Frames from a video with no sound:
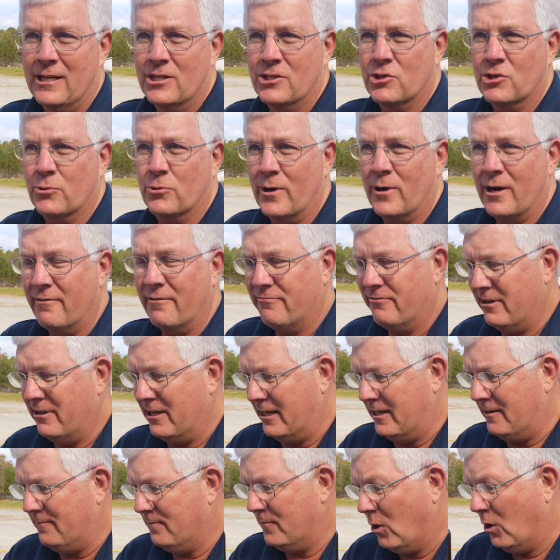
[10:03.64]
square
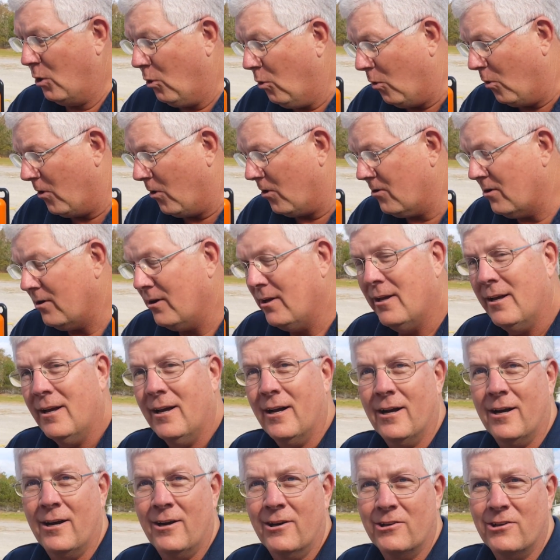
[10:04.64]
feet, or
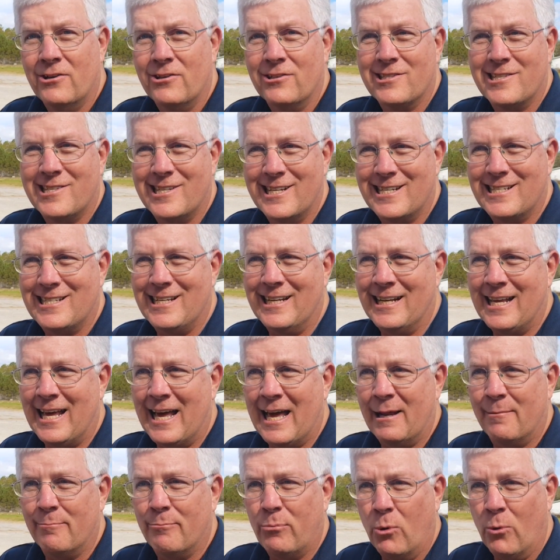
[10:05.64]

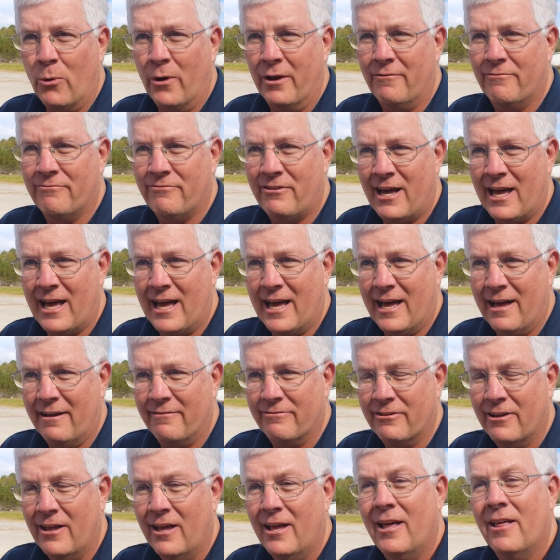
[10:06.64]

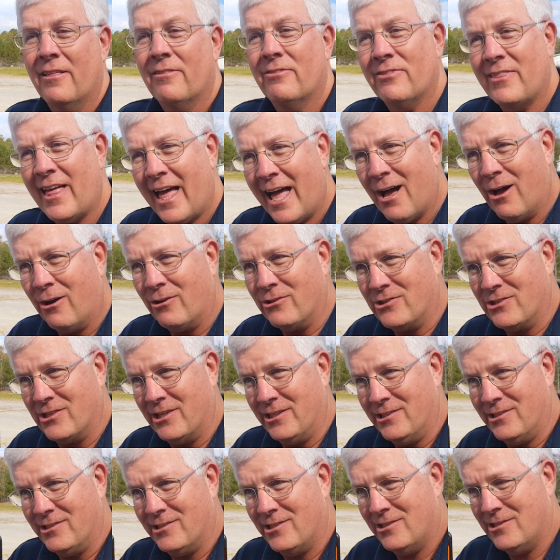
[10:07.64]
169.5
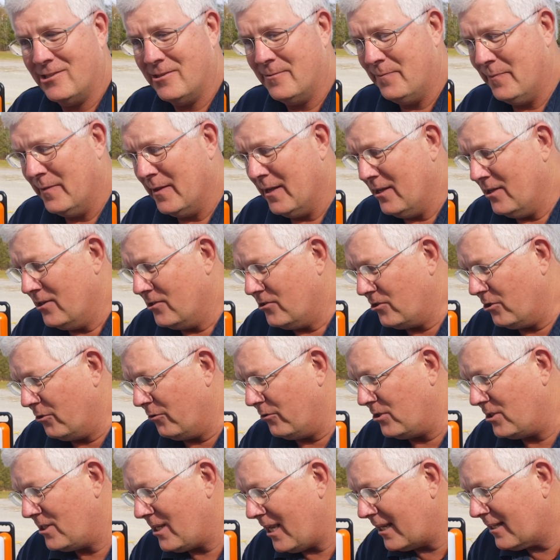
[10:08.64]
thousandths.
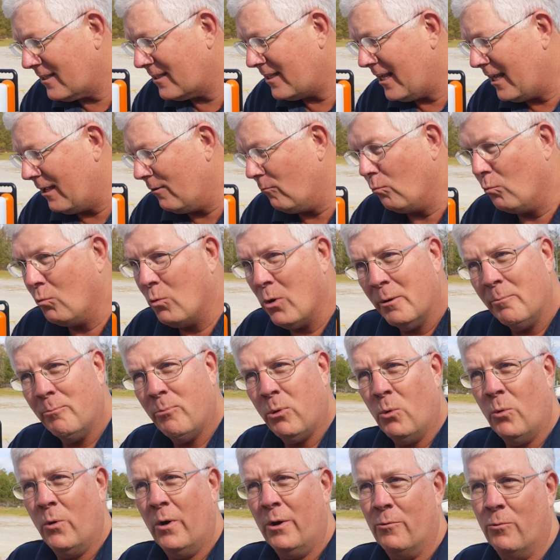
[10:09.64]
So take that
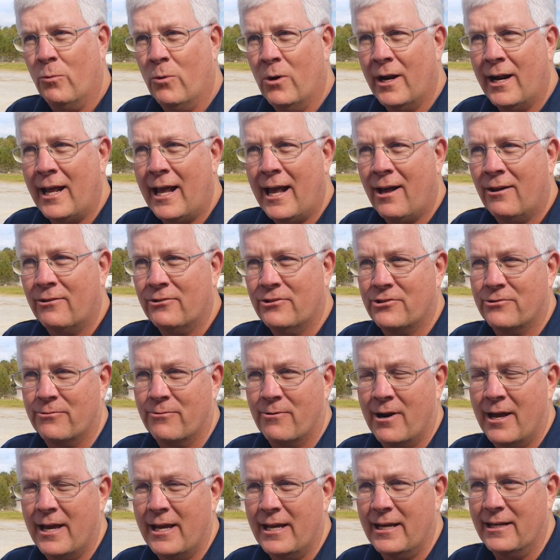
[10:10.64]
1.1 ounce
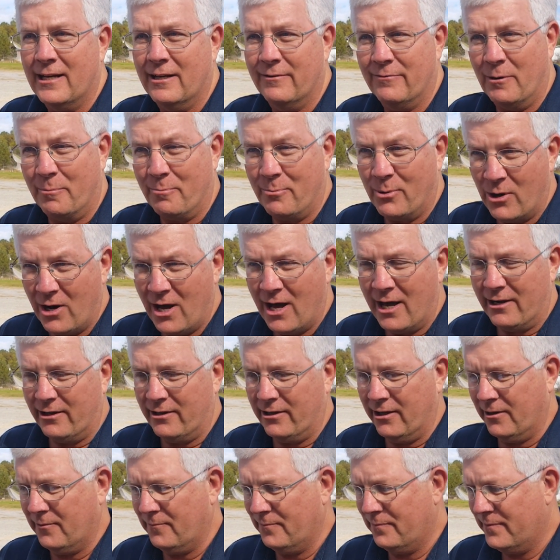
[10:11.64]
rate of a
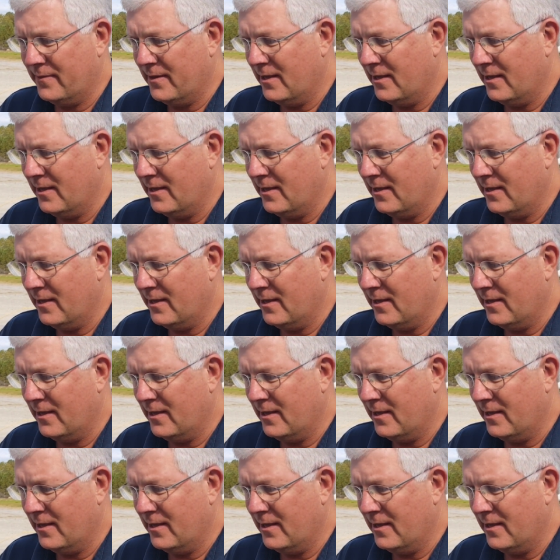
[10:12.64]
product